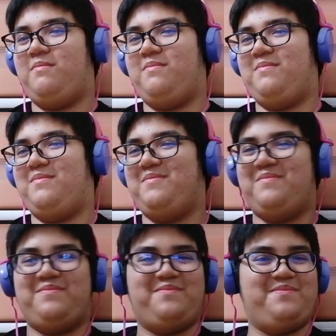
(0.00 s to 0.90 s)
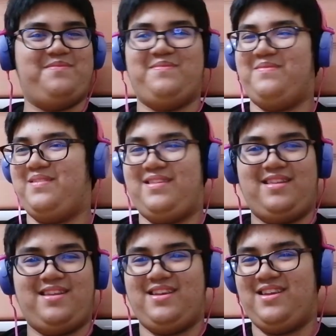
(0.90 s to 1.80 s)

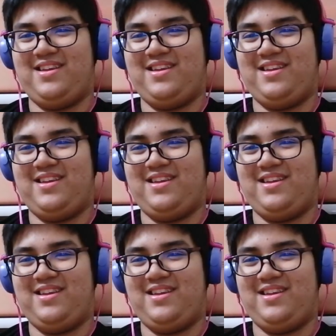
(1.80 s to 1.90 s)
Nobody speaks.